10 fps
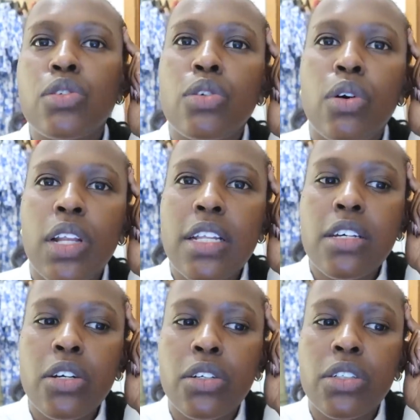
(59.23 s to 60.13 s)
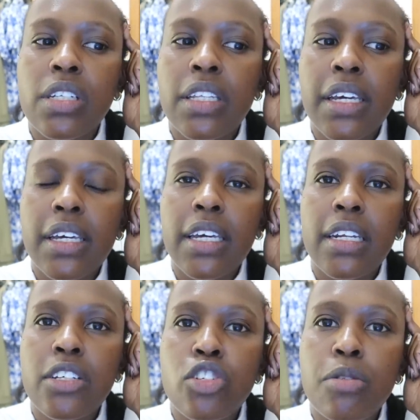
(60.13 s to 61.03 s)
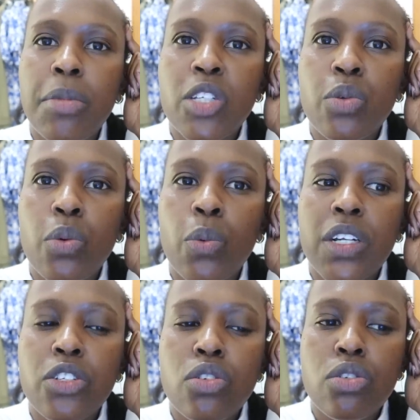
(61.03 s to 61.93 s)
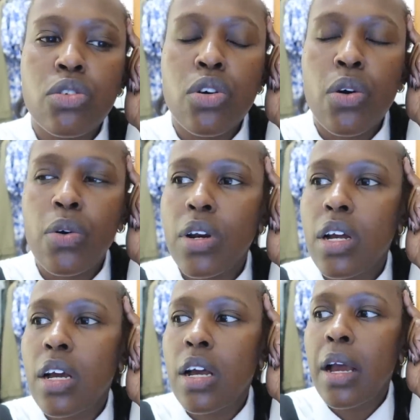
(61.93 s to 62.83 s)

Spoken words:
So that's a good thing, killing two birds with one stone.